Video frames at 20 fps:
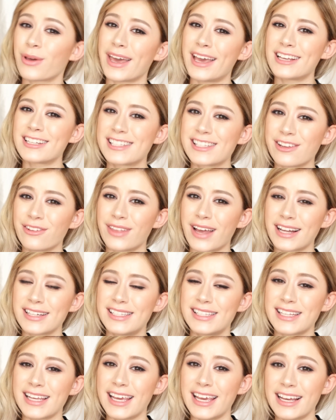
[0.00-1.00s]
Okay, so
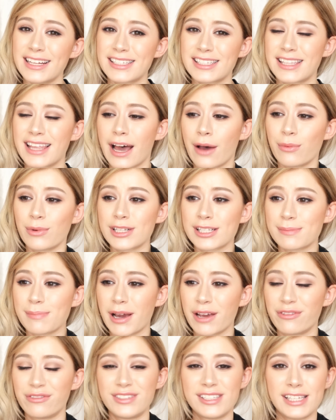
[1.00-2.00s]
that's it. That was
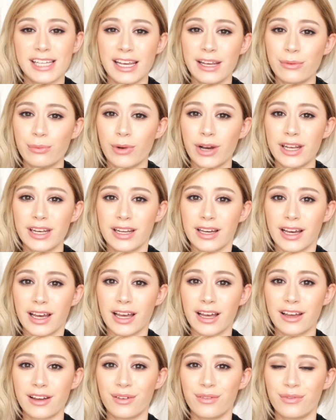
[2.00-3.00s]
my day one
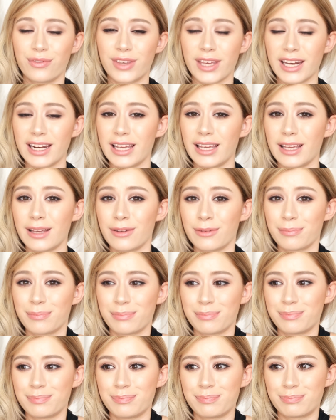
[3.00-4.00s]
of getting
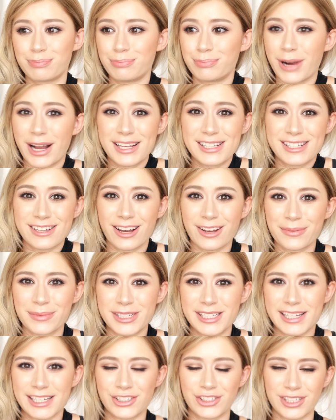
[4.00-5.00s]
breast
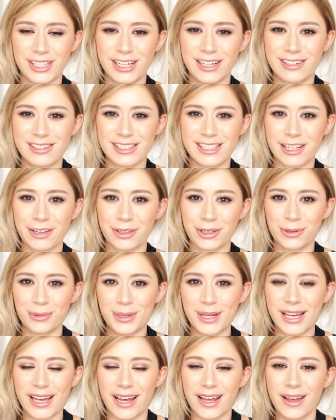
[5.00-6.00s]
augmentation here in South
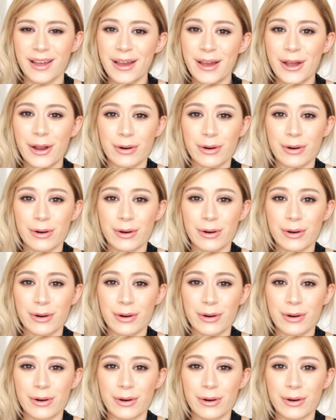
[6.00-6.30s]
Korea.